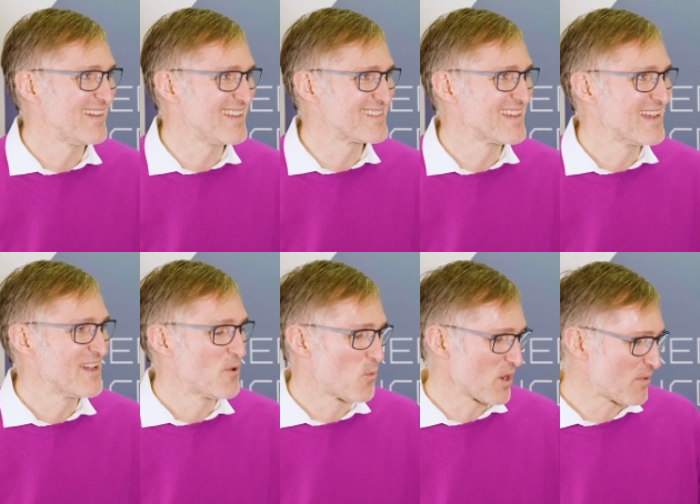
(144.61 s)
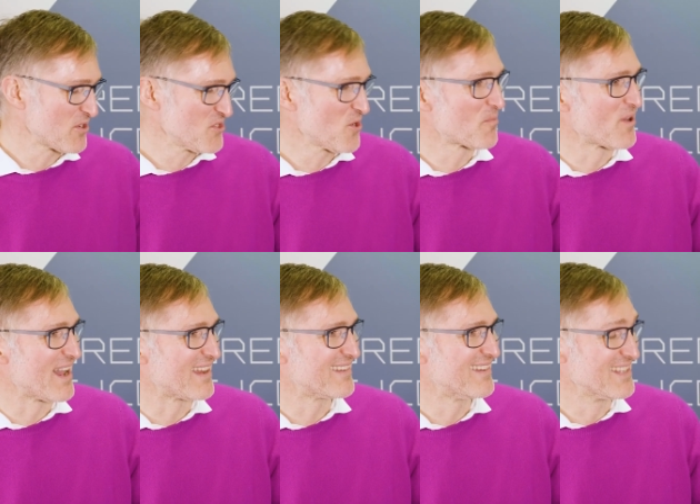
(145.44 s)
And what about your
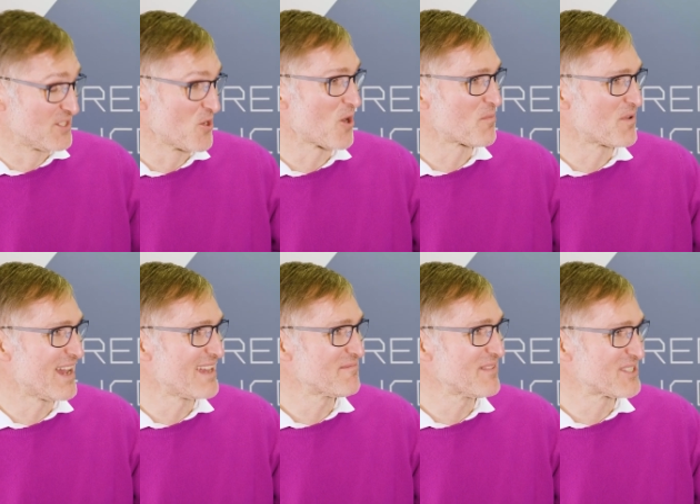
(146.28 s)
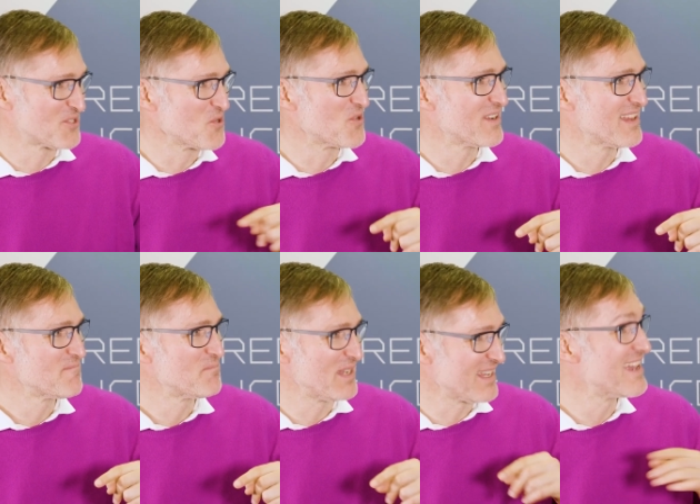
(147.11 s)
brand? Is your brand soon
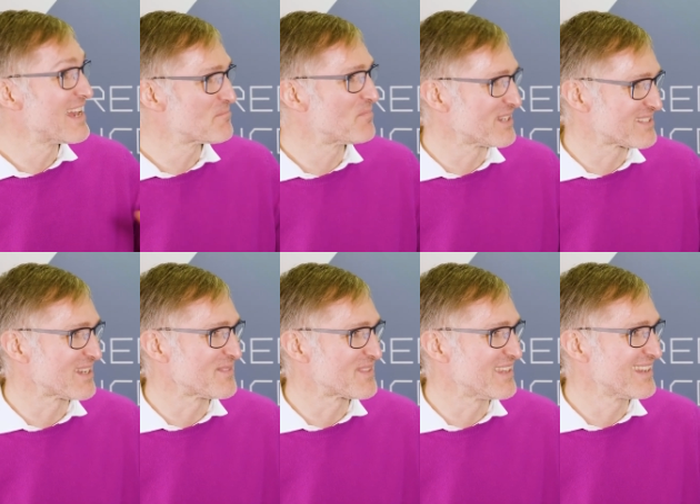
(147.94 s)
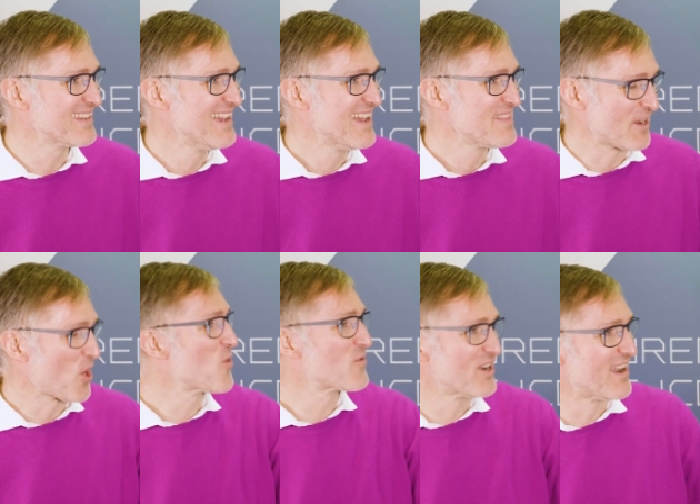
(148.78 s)
being hit by something yeah. that
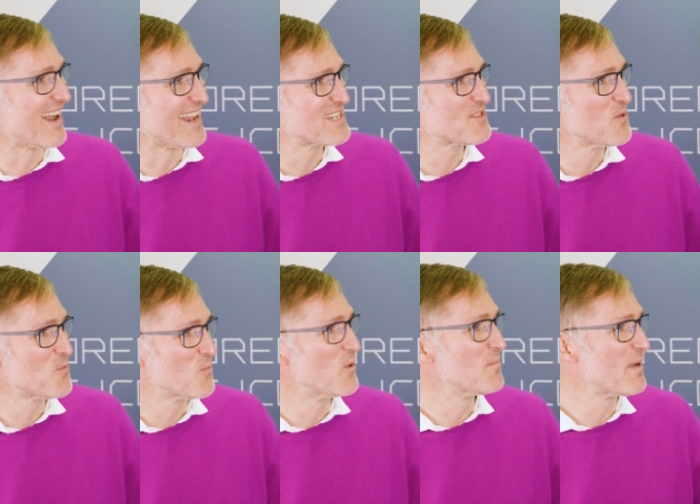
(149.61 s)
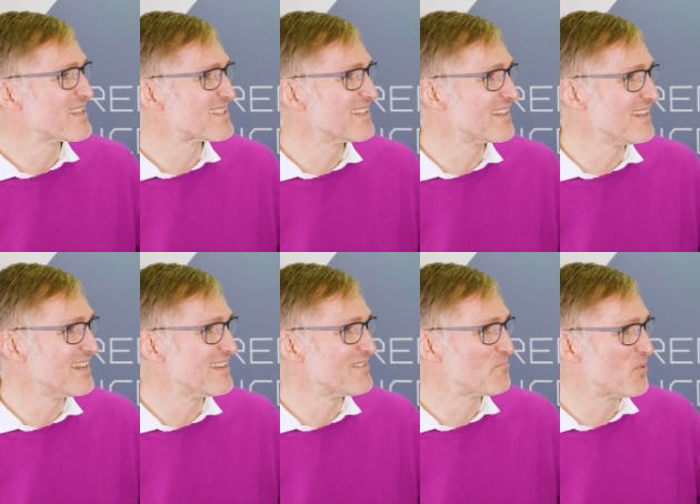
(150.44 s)
overnight yeah. will
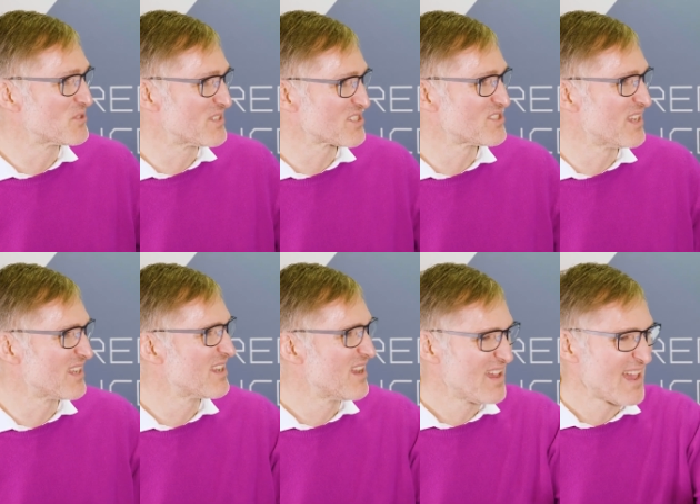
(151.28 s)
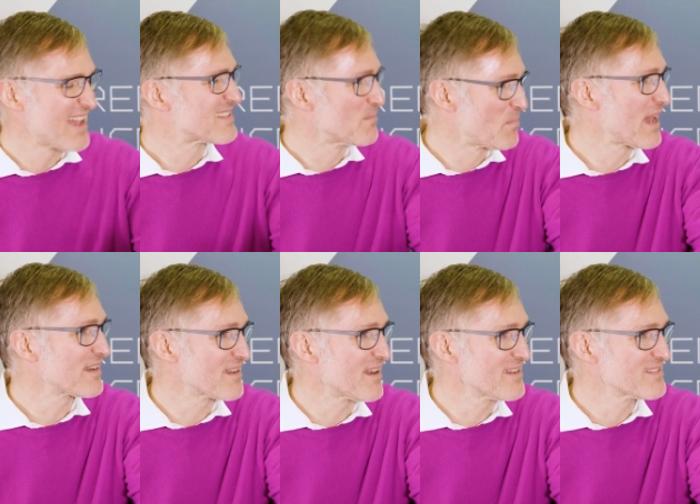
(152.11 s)
basically position it as the
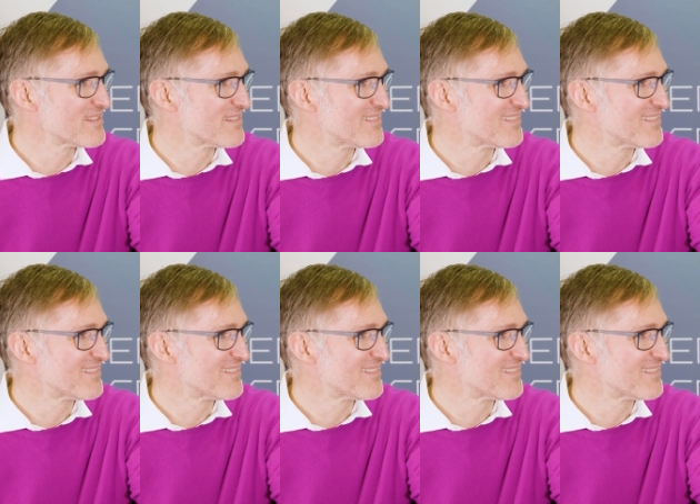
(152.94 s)
bad guys?